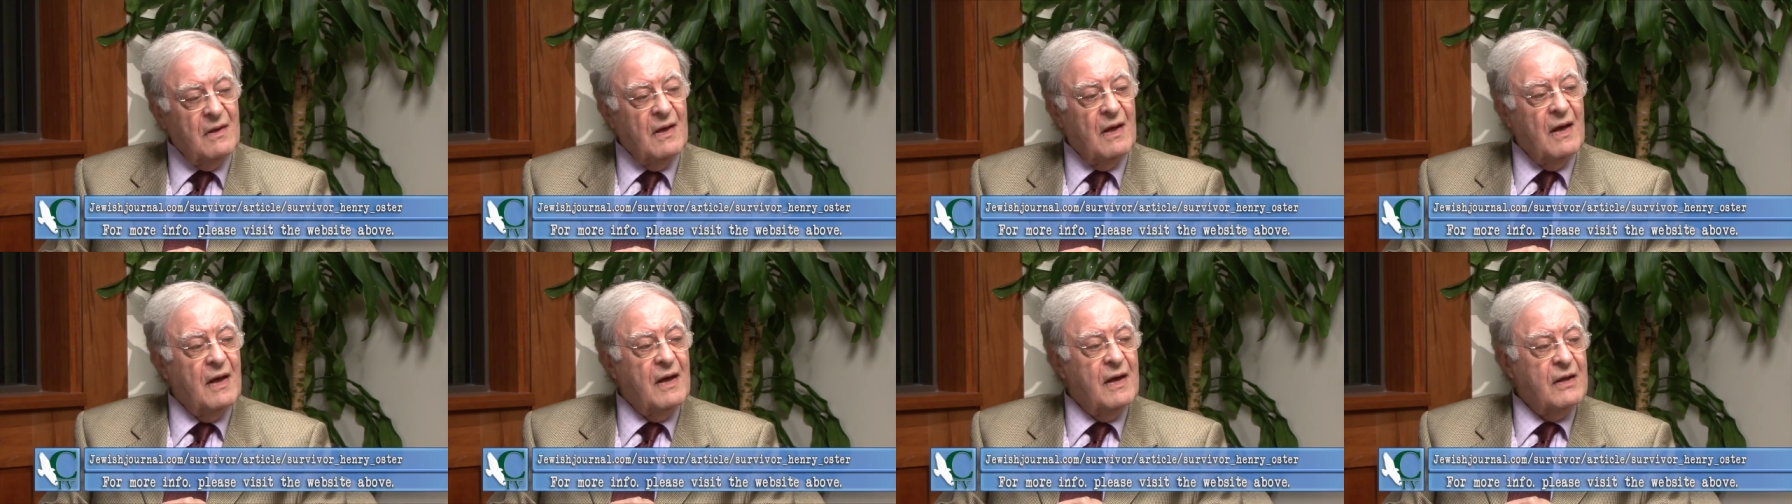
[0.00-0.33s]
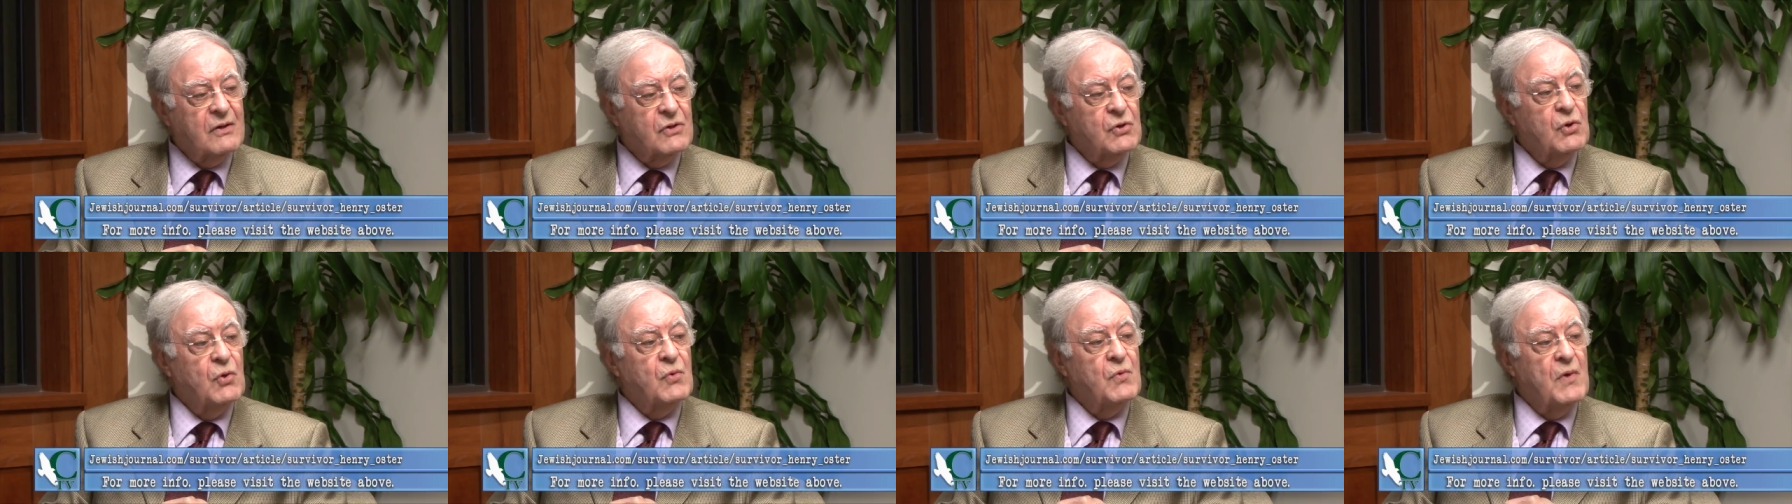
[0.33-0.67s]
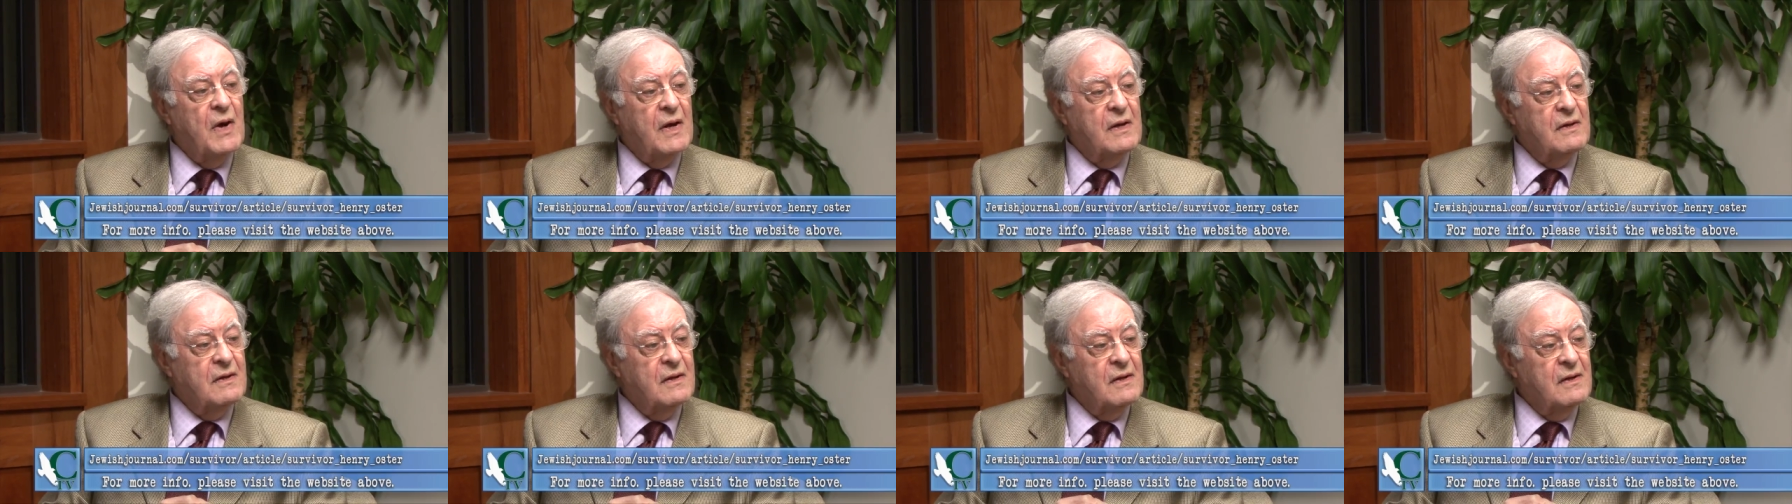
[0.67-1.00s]
I had no
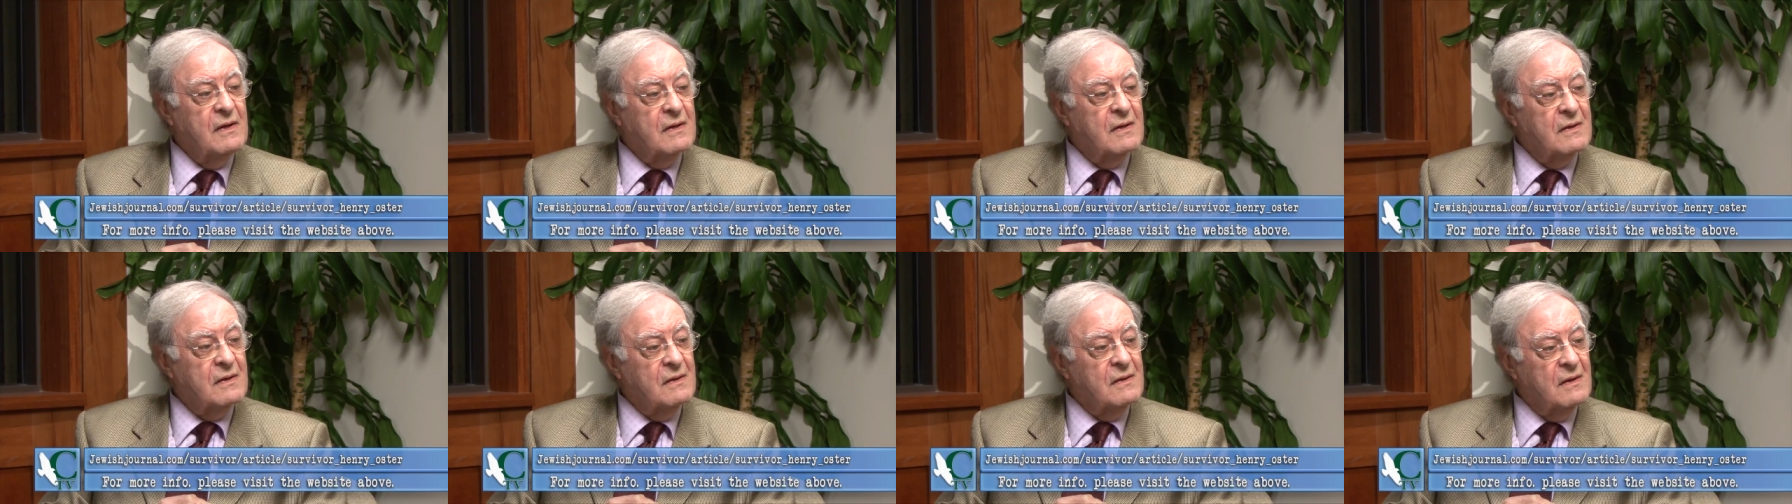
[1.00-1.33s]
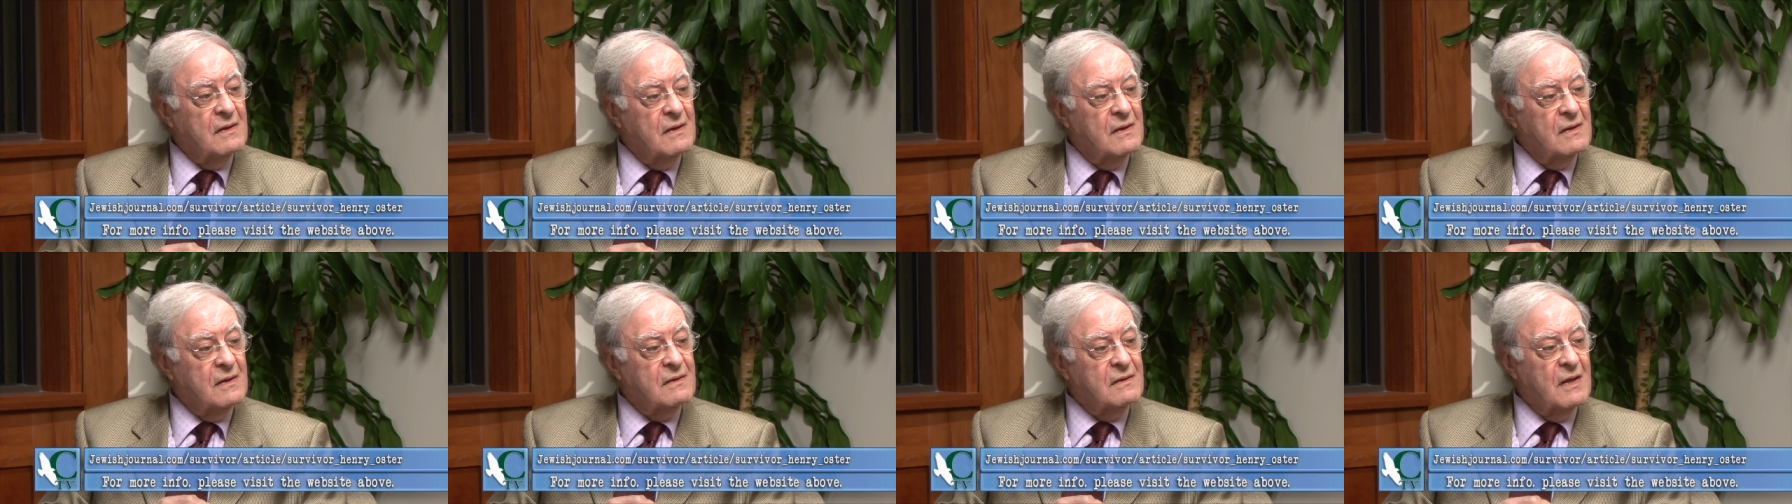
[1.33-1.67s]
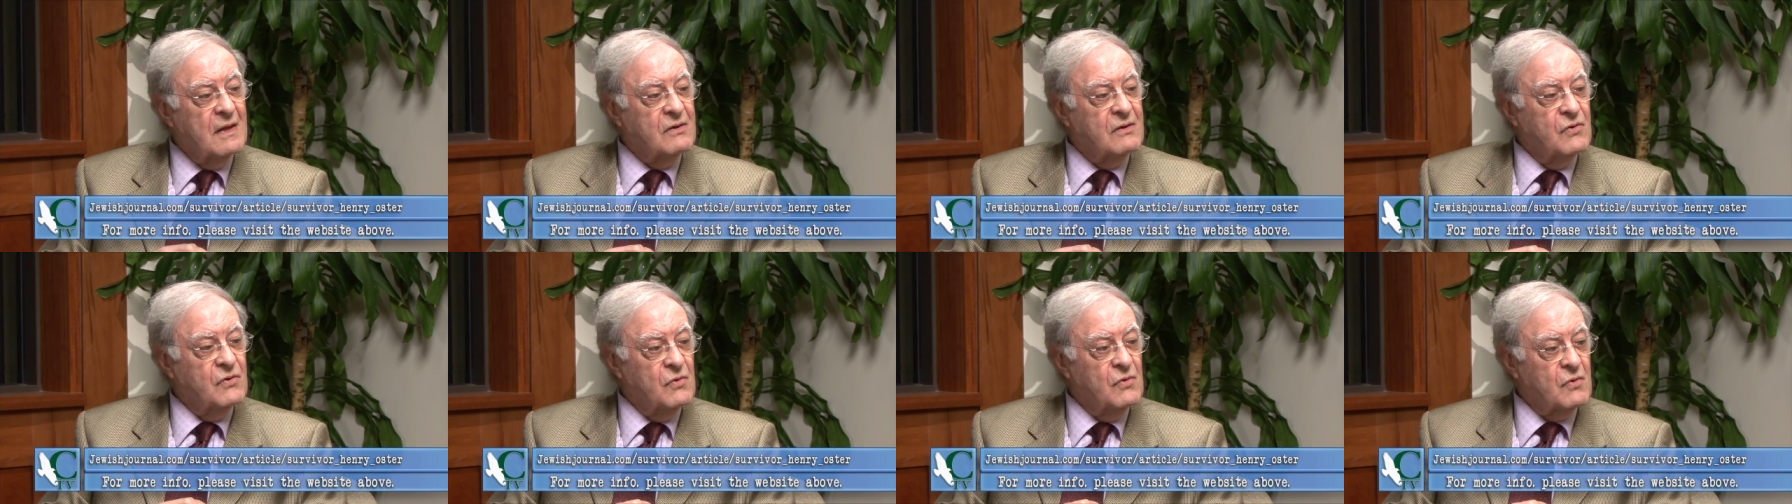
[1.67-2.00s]
idea
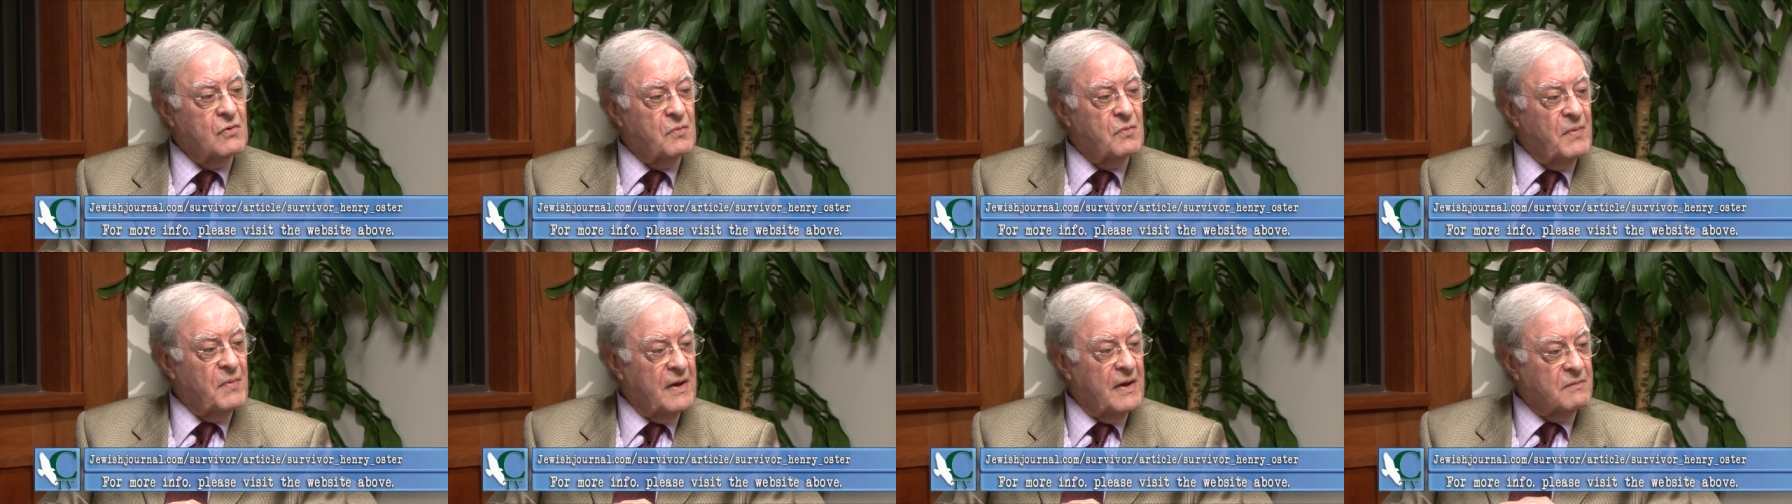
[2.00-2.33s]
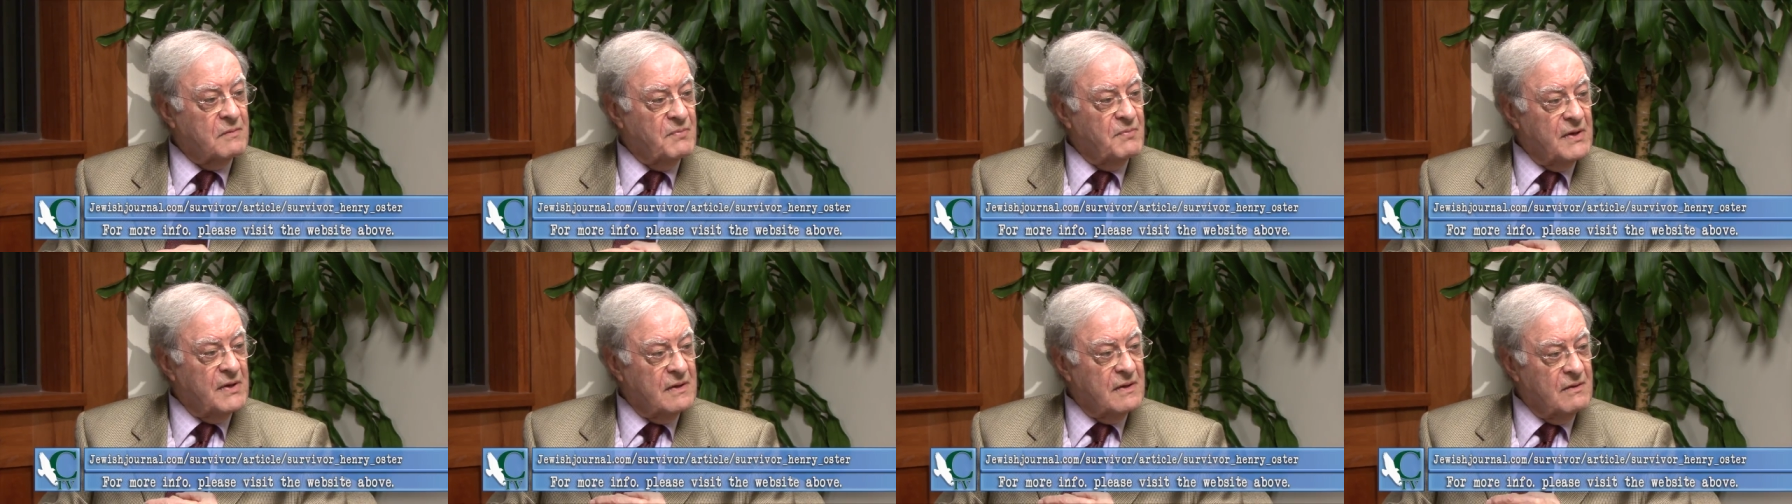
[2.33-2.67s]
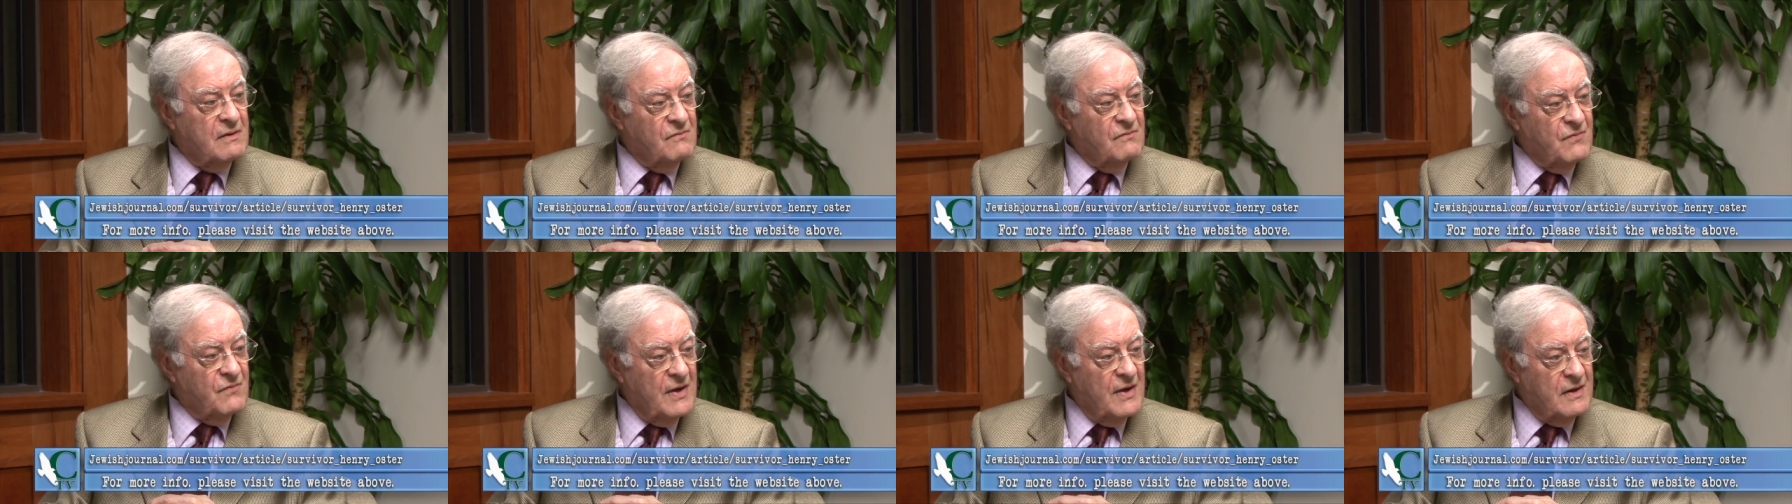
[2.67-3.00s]
that Europe had been
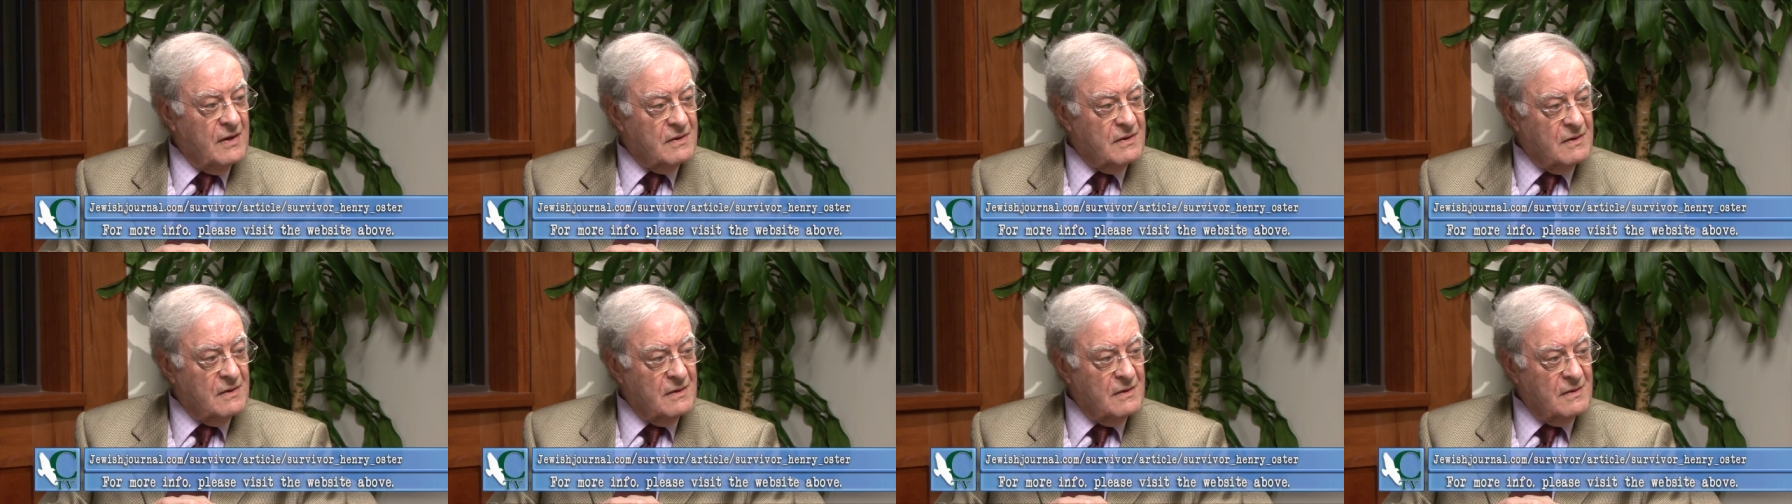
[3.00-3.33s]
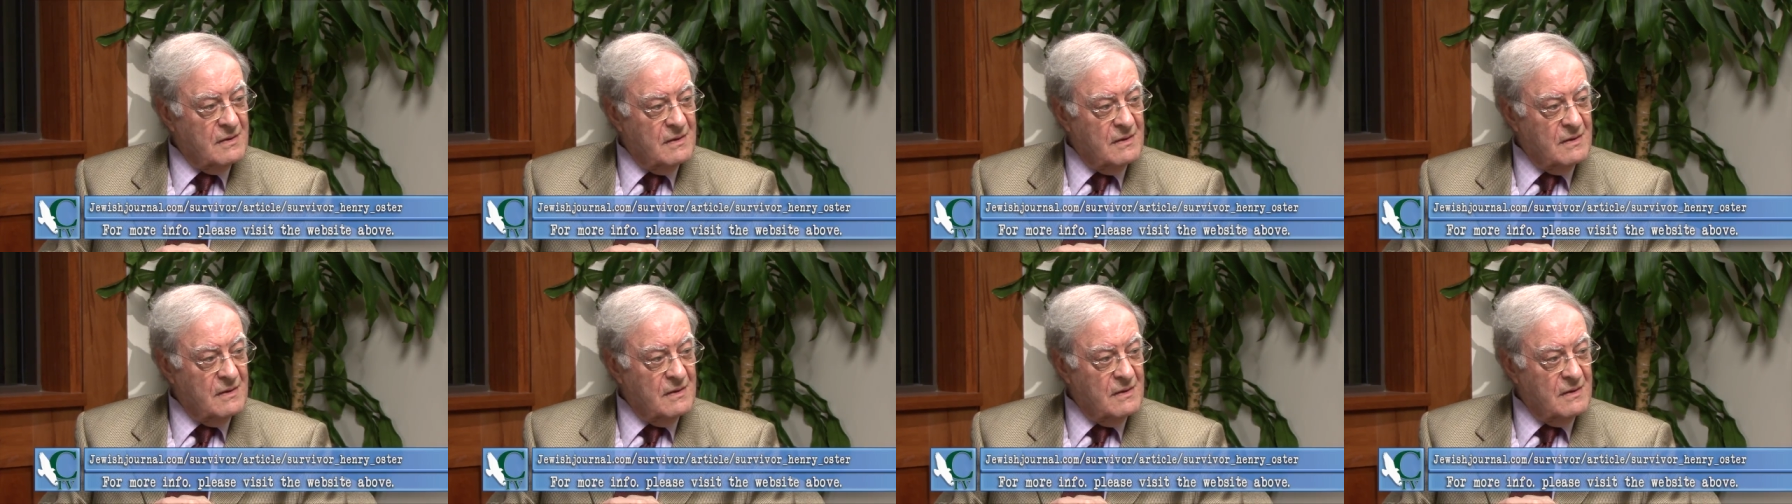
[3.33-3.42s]
invaded.